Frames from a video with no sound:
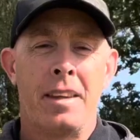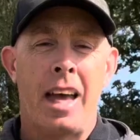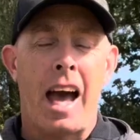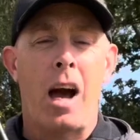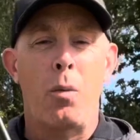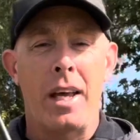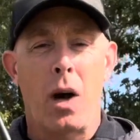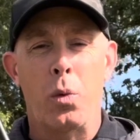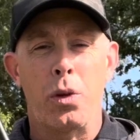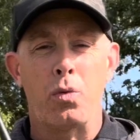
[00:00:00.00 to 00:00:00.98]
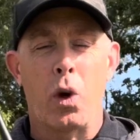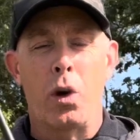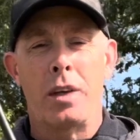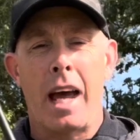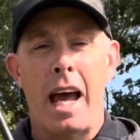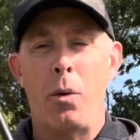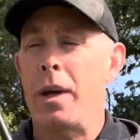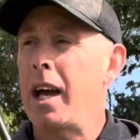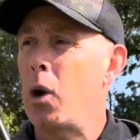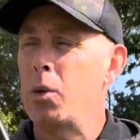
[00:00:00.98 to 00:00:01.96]
how we hold the rod, how
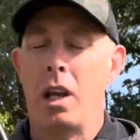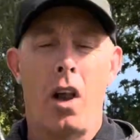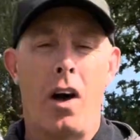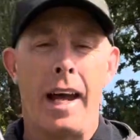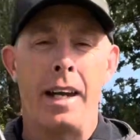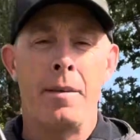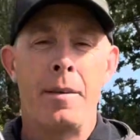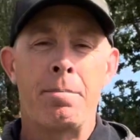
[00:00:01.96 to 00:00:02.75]
we hold the line.